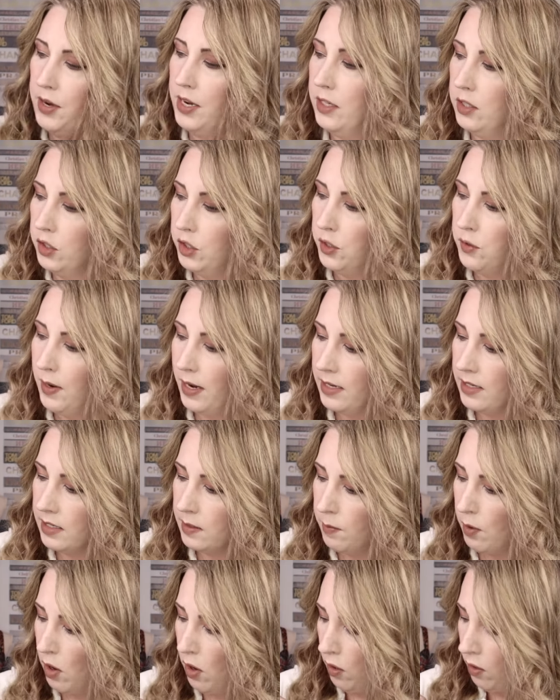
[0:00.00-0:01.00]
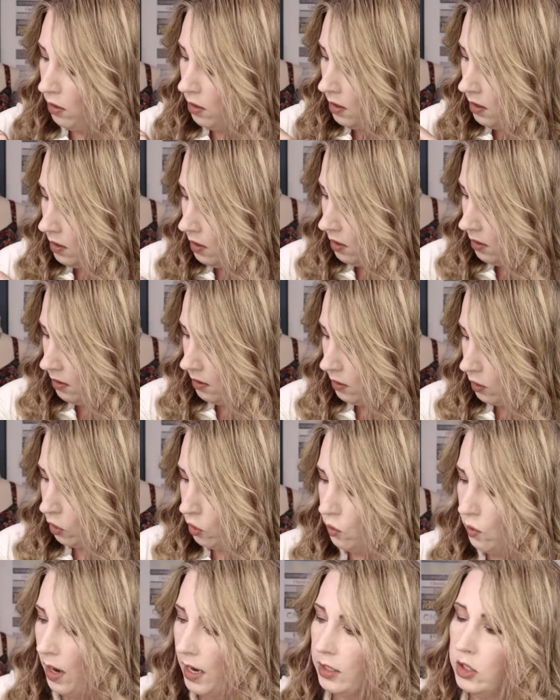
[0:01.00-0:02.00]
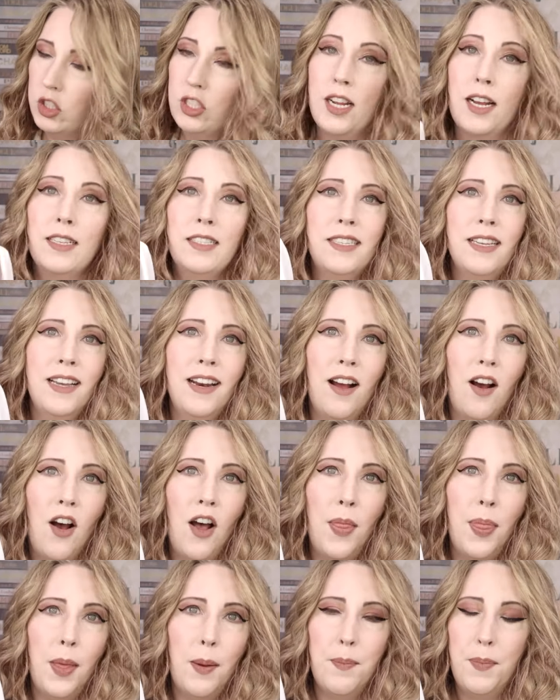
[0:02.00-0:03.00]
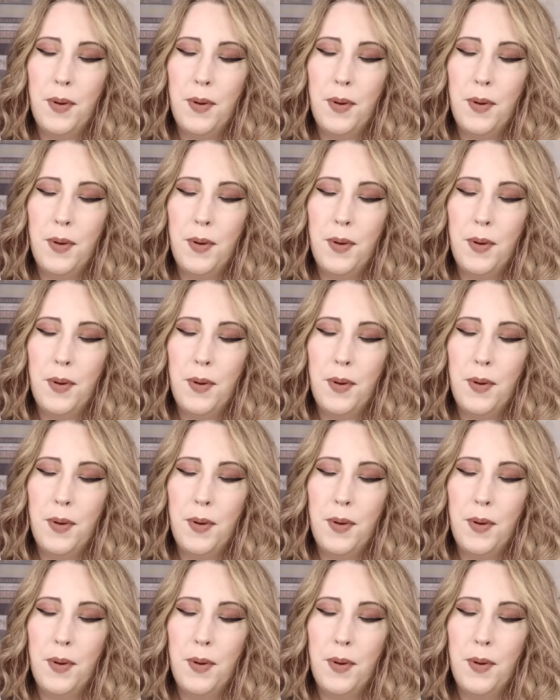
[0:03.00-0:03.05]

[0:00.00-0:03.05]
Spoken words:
into a small crotch gusset on the